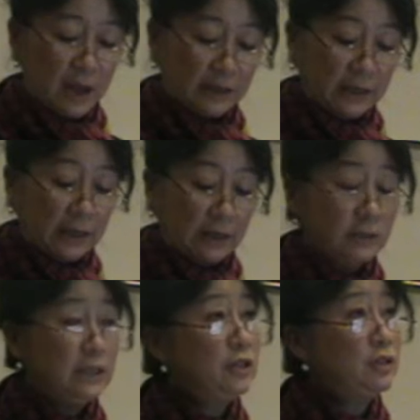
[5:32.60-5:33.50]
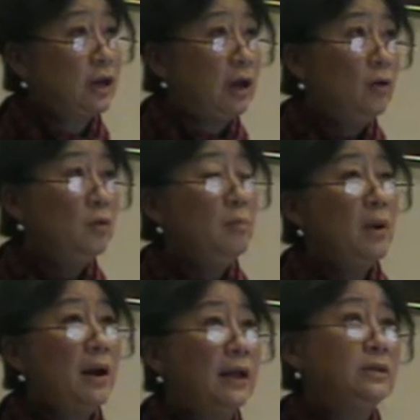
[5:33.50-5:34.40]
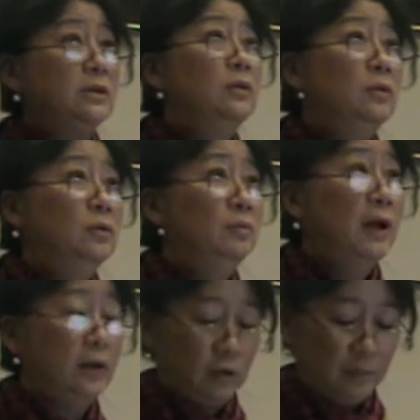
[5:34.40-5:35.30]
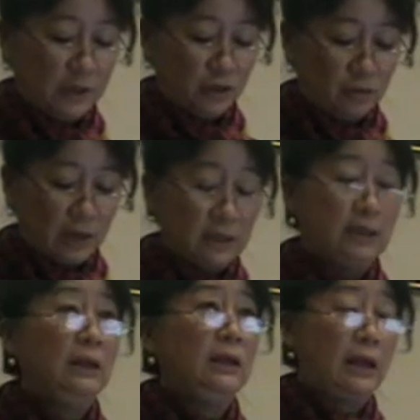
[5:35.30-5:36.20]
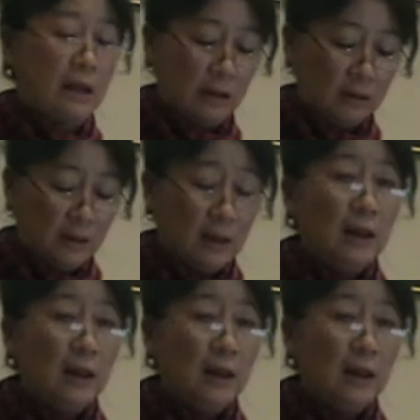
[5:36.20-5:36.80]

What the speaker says: by an EAL teacher who might or might not be trained in EAL.